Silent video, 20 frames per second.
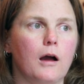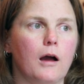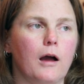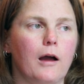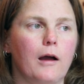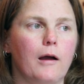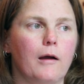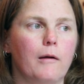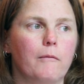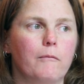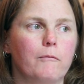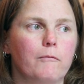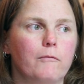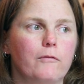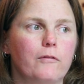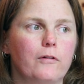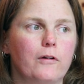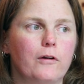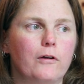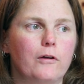
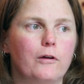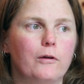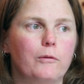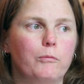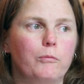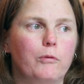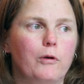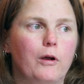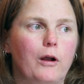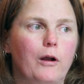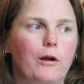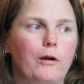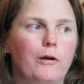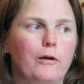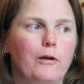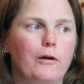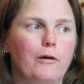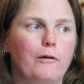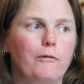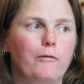I'm very
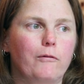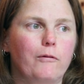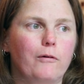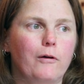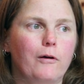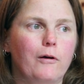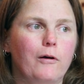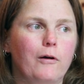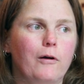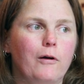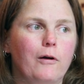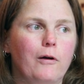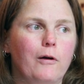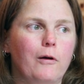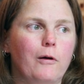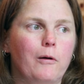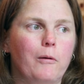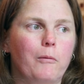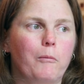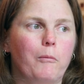proud of
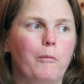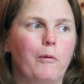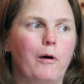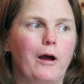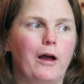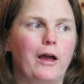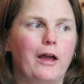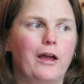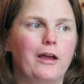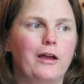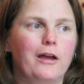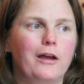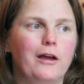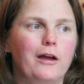my